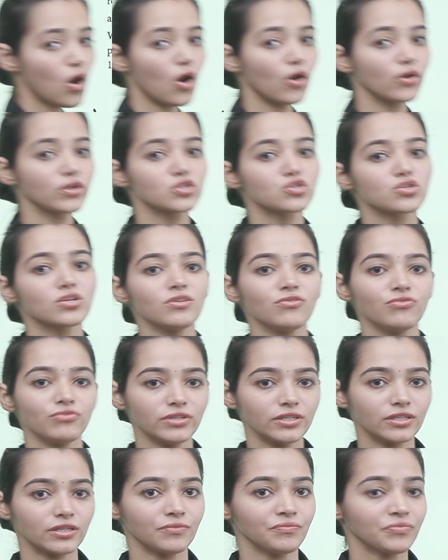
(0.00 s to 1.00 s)
original
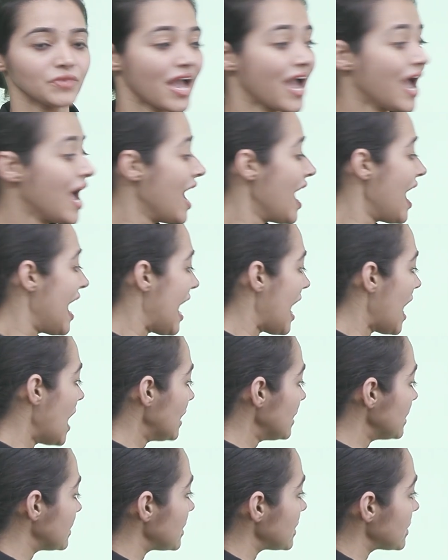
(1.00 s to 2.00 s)
figure.
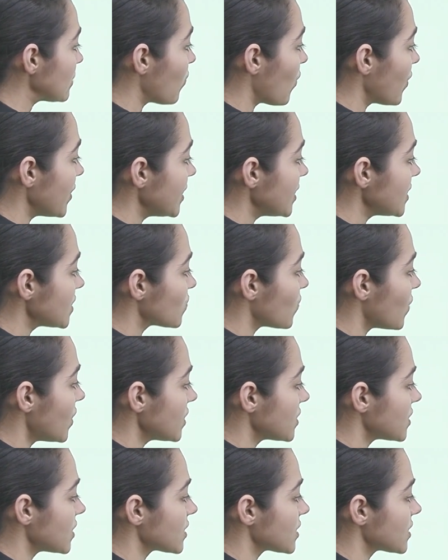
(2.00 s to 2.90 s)
And this point is what?